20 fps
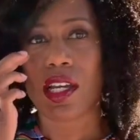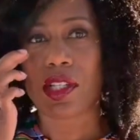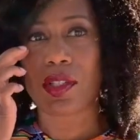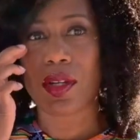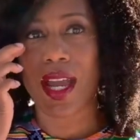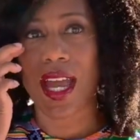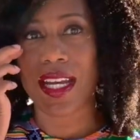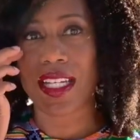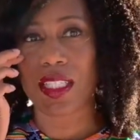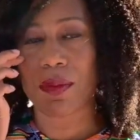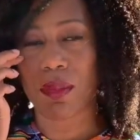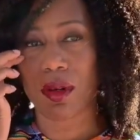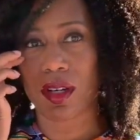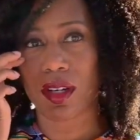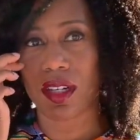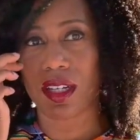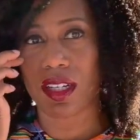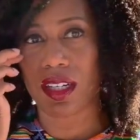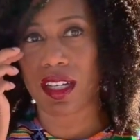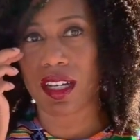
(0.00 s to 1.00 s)

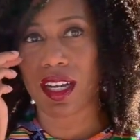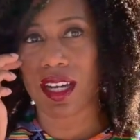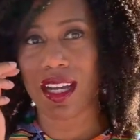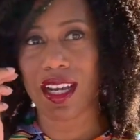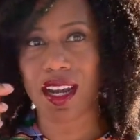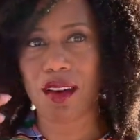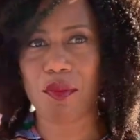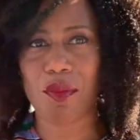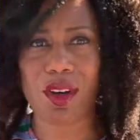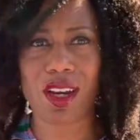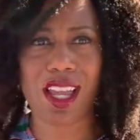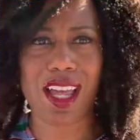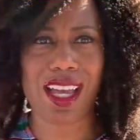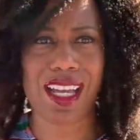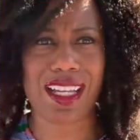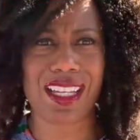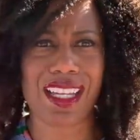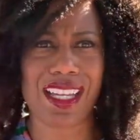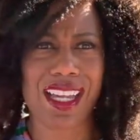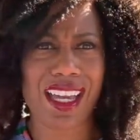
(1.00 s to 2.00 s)
Johannesburg, and we're
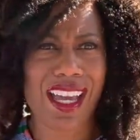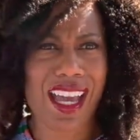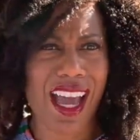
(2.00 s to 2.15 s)
like,